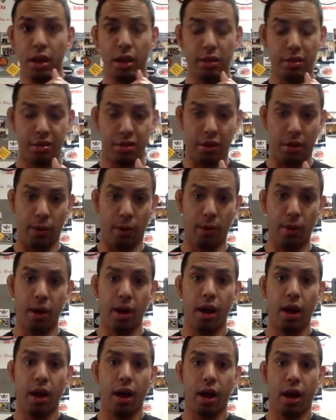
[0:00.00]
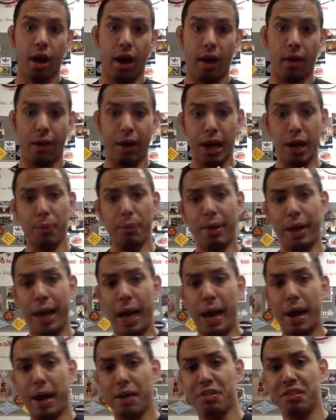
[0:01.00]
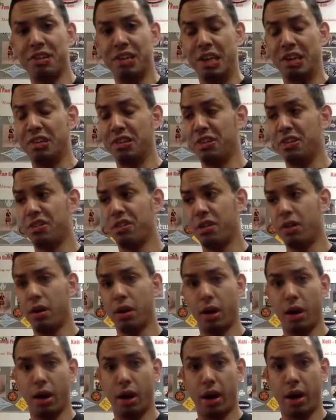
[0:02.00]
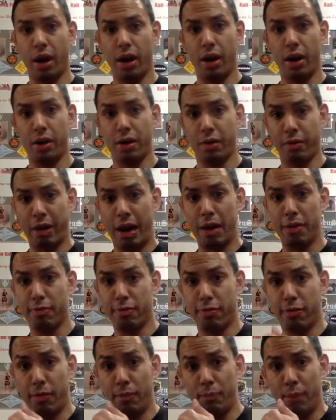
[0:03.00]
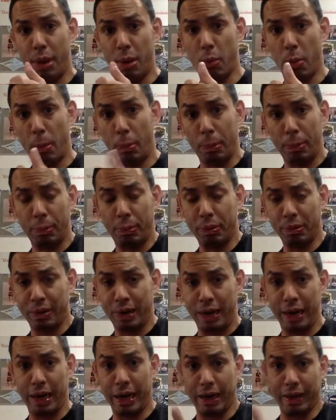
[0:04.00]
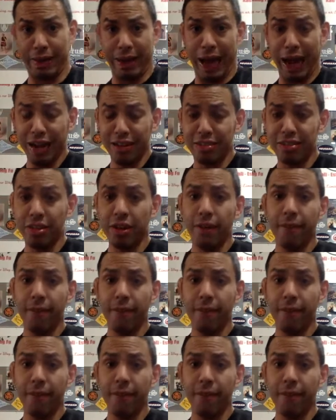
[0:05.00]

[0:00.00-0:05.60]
So, a lot of my exercises are derived from my warm-up routine in that,